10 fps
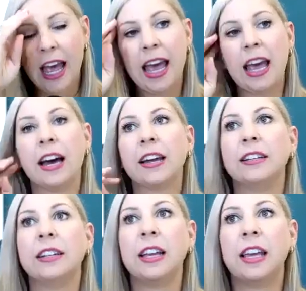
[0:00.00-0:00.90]

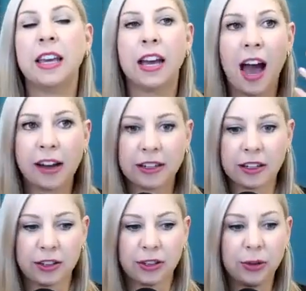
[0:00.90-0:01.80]
And he asks
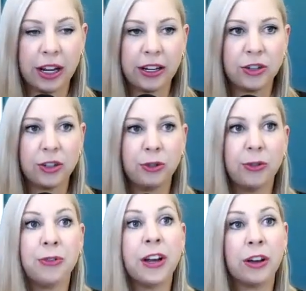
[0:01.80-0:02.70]
a student to
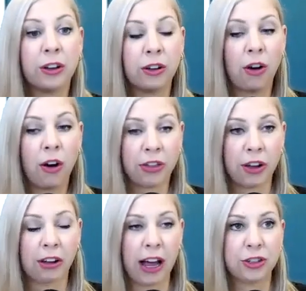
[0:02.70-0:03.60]
fill
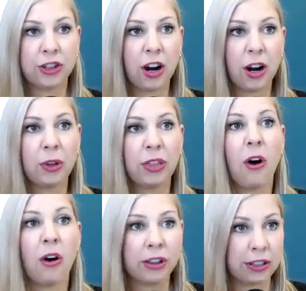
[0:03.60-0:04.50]
the glass jar with
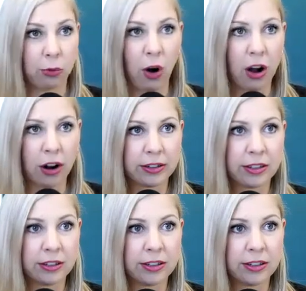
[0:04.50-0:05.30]
all these rocks.